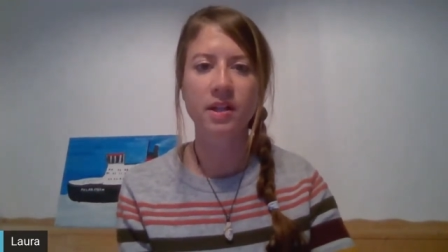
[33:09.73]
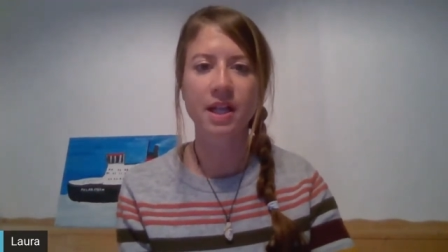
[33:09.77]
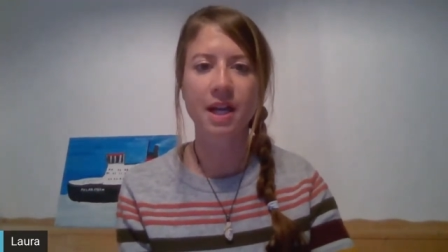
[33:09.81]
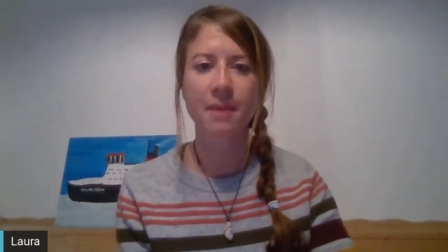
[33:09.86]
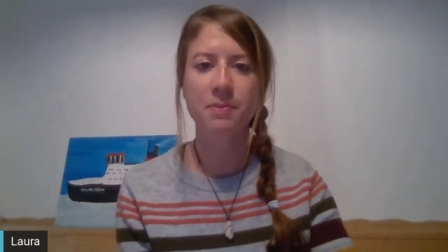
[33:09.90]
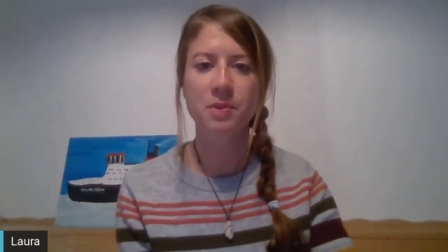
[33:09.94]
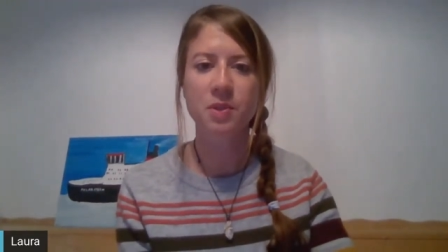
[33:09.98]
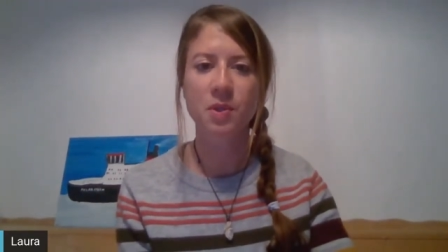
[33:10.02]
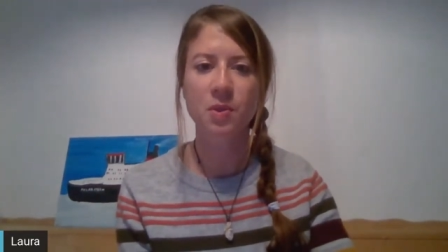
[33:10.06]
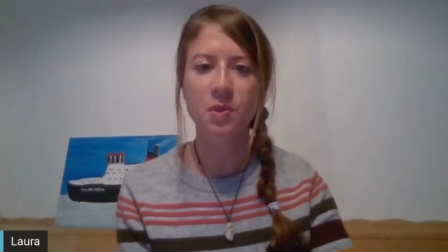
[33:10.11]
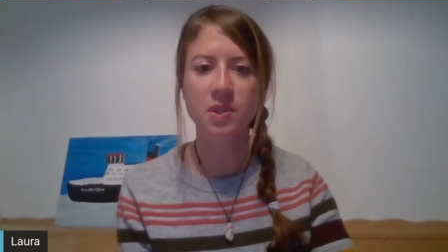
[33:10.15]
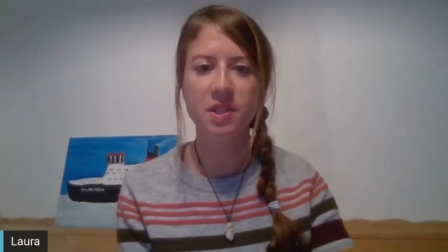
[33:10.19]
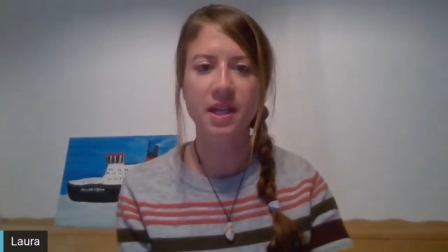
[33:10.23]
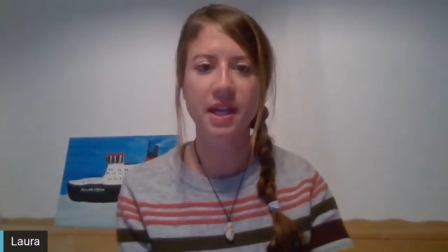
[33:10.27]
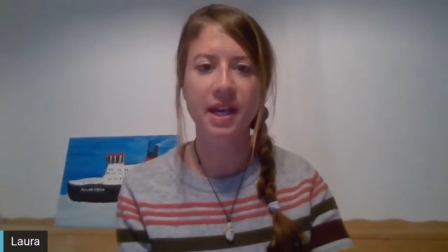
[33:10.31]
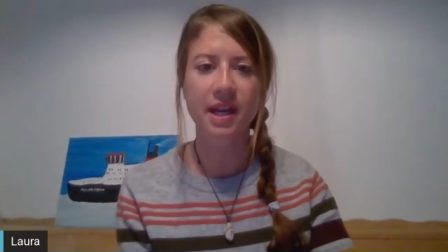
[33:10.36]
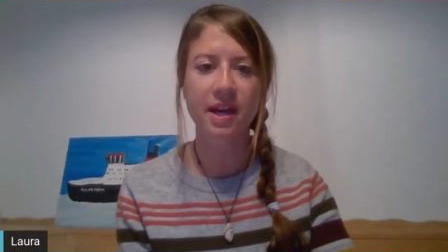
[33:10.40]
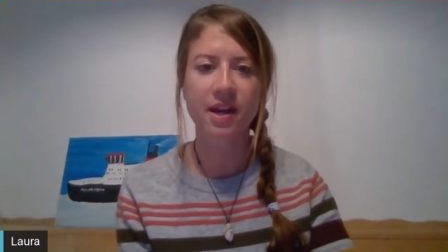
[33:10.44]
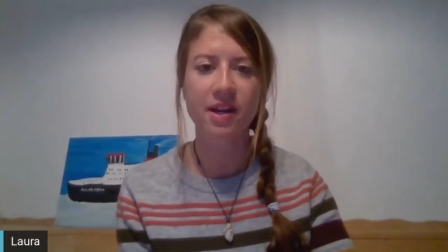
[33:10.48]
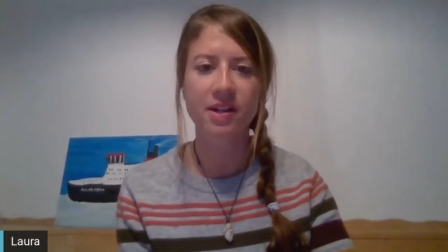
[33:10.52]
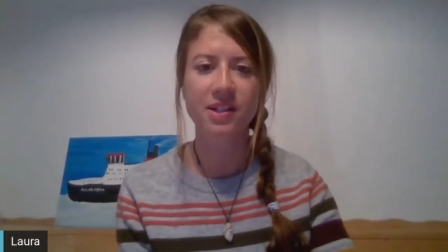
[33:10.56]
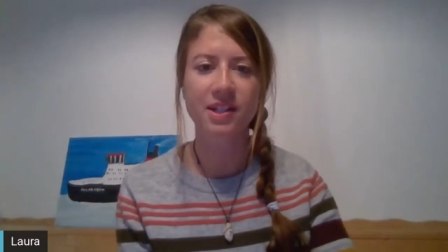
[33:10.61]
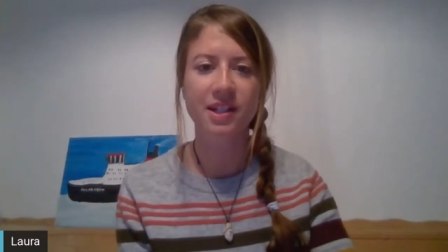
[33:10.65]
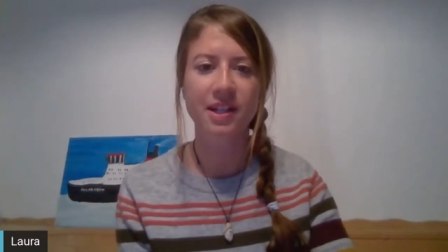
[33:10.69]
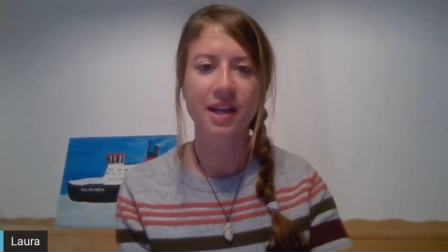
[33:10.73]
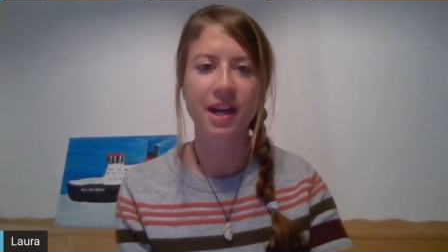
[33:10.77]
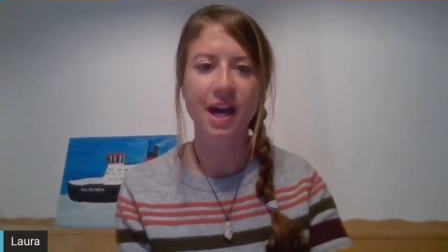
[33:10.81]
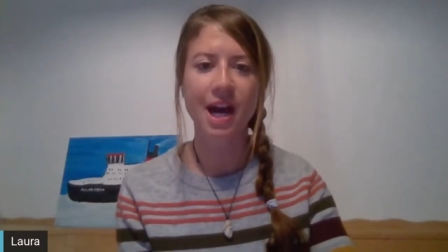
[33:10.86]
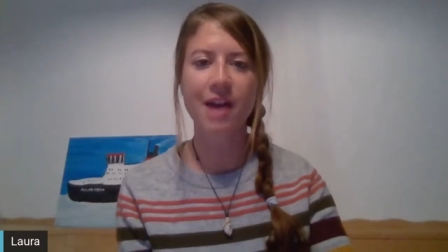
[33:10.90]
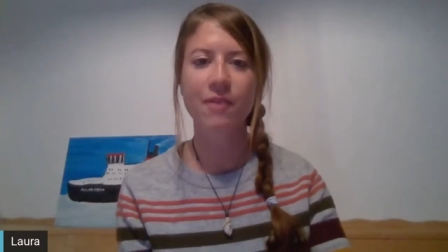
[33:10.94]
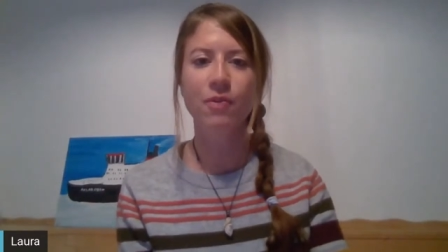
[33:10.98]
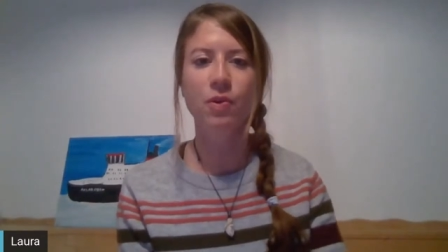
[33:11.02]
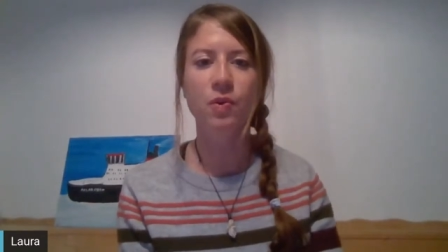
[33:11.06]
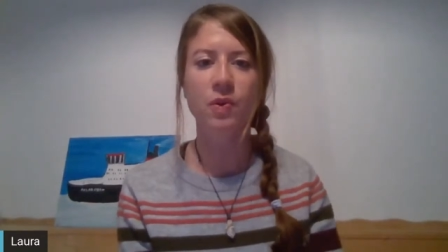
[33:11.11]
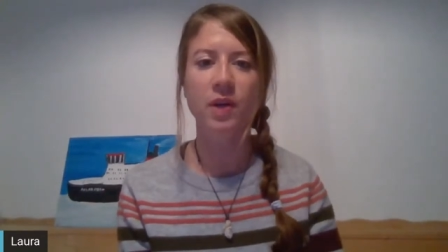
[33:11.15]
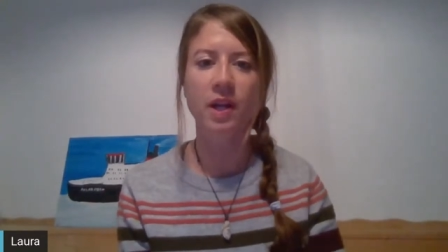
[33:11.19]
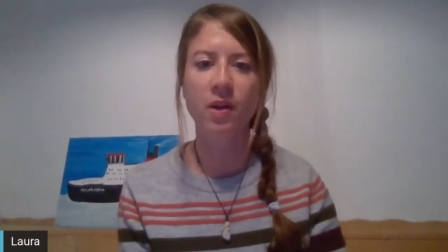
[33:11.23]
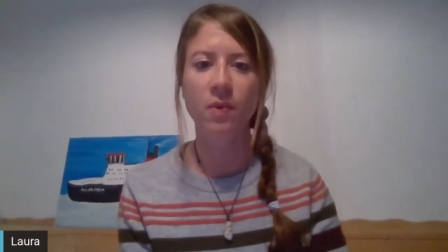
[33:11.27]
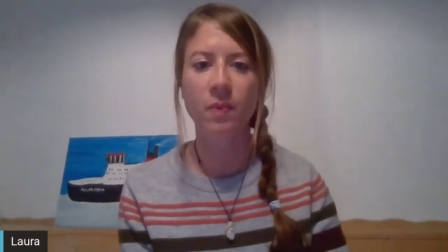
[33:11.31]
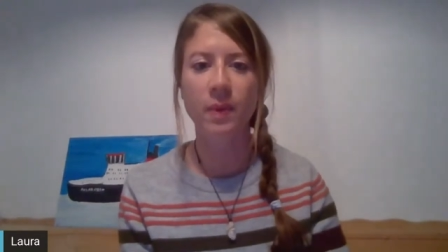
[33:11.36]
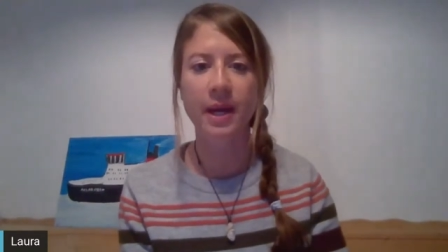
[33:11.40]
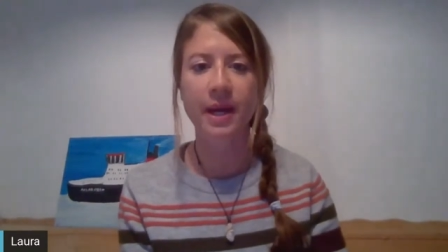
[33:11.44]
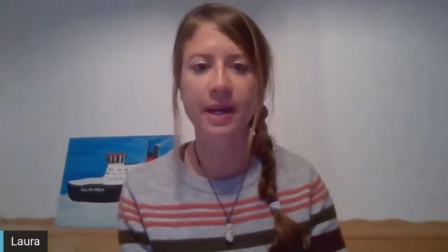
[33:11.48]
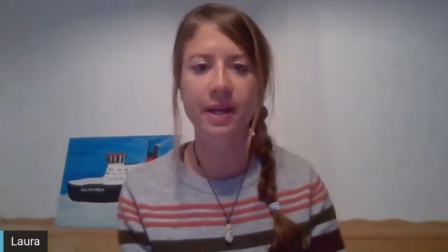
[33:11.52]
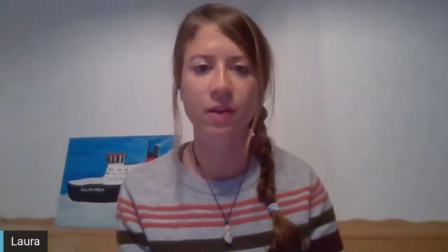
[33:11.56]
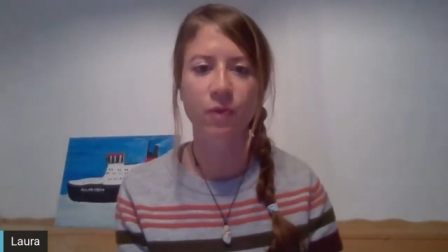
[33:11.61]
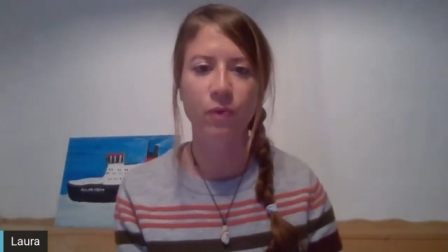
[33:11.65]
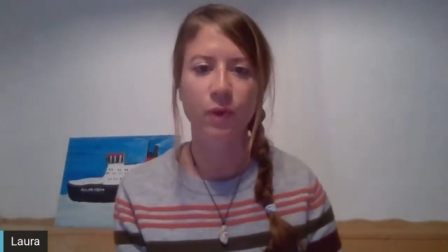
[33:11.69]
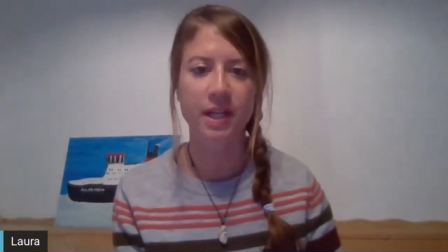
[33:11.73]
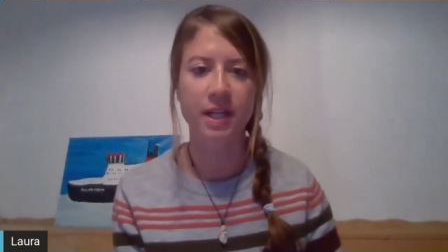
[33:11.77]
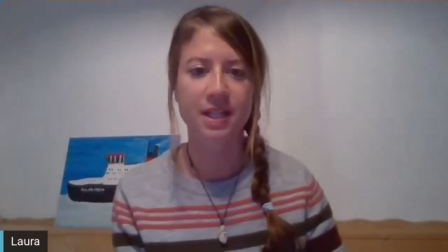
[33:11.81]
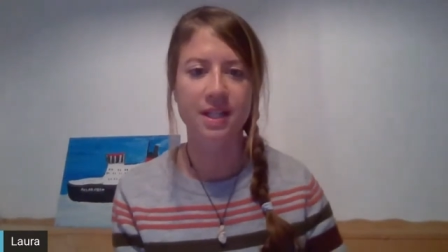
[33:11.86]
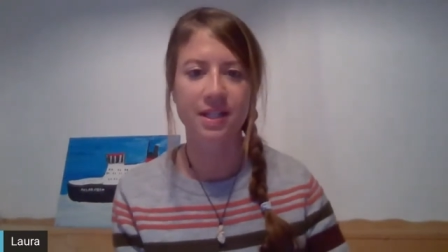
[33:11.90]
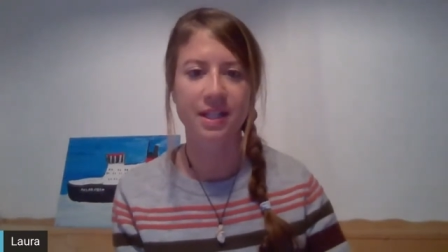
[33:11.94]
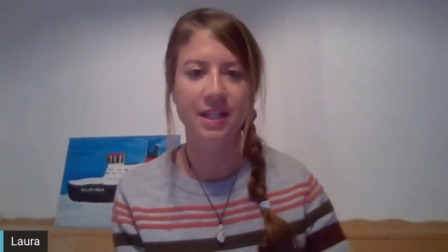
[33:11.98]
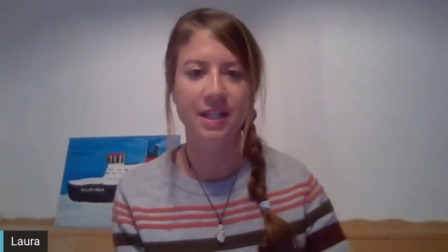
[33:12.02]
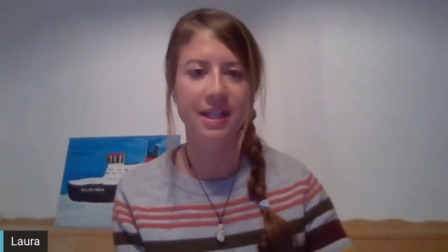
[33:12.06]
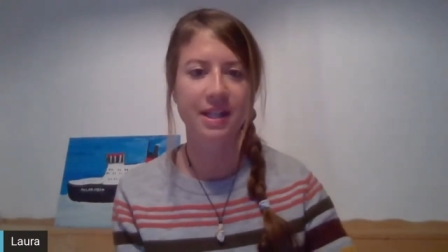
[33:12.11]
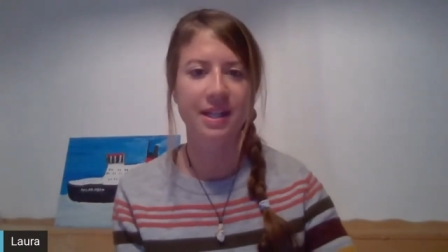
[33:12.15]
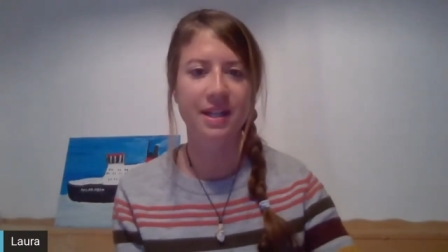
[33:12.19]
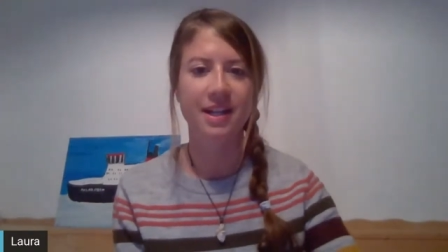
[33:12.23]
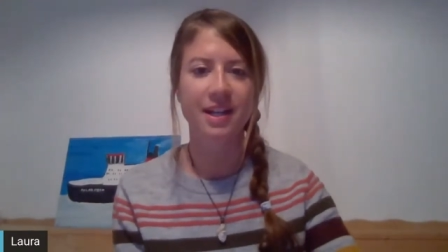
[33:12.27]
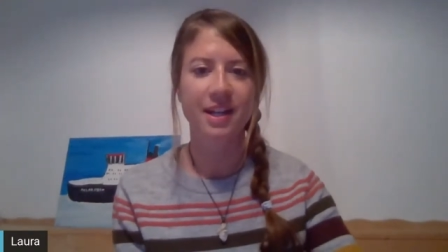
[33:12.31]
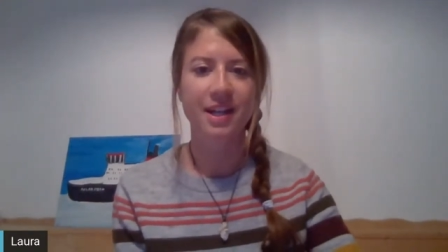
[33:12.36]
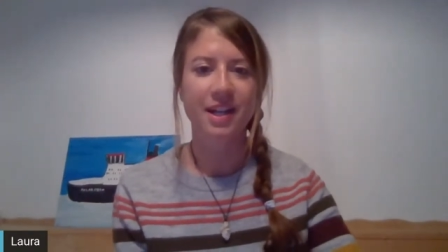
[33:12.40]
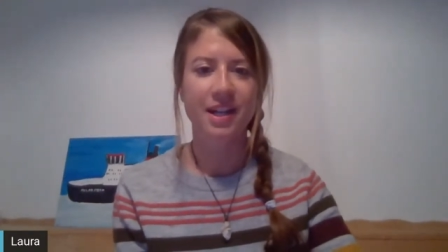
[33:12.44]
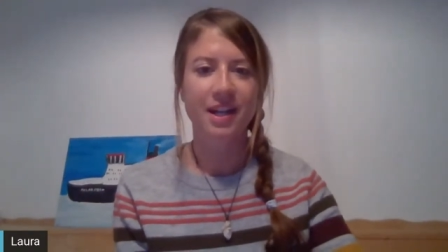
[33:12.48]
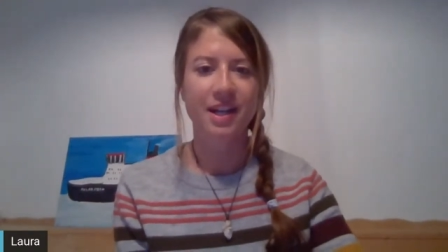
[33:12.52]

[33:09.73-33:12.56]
I'm so scared. I would run away if I see